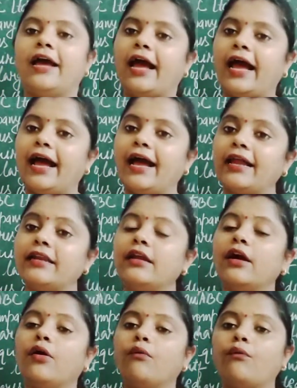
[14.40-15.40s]
and
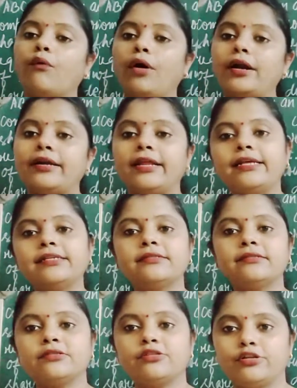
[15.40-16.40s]
what is the
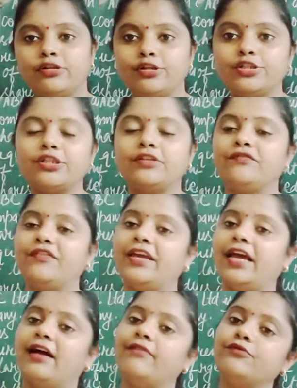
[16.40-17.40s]
solution we
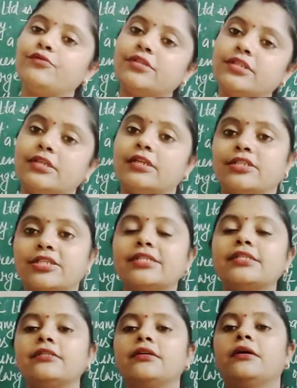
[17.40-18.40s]
have to
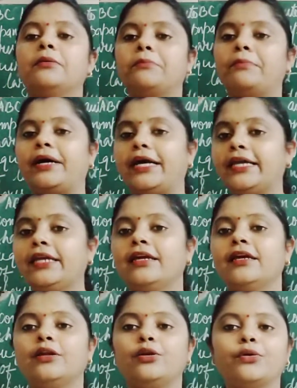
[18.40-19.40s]
suggest by
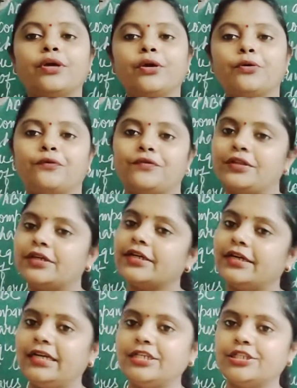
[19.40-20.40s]
looking over the
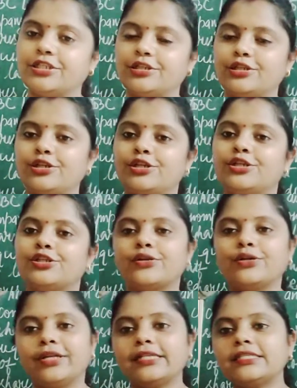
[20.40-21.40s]
condition. So
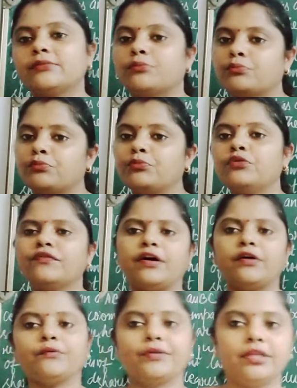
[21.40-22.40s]
let's move
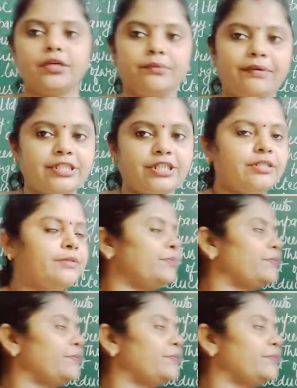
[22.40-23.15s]
out with the question.